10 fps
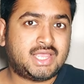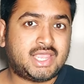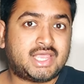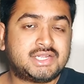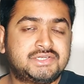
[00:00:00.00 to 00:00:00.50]

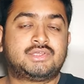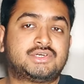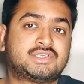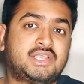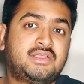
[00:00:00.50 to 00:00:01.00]
And
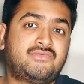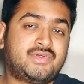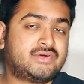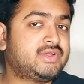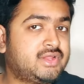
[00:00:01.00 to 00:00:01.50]
there's a
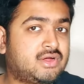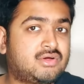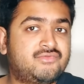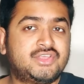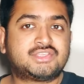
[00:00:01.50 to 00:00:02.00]
very
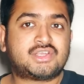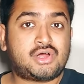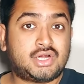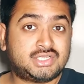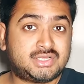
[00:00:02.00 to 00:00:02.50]
obvious
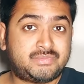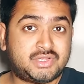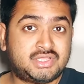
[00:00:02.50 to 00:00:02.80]
concept